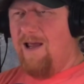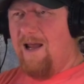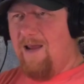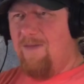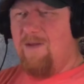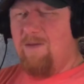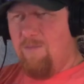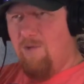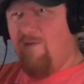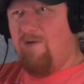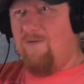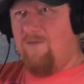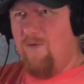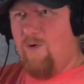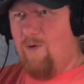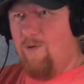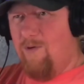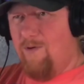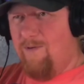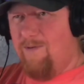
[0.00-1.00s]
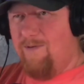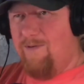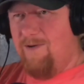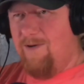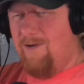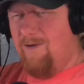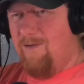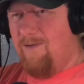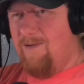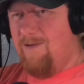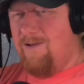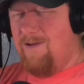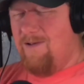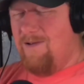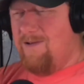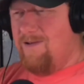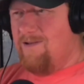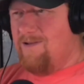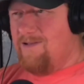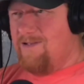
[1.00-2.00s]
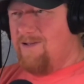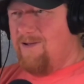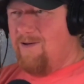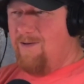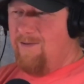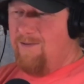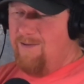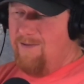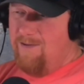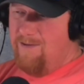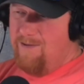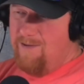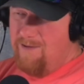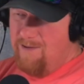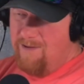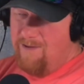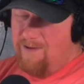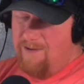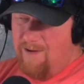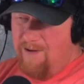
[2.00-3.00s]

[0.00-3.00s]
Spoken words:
and then moving forward, you know? So, all All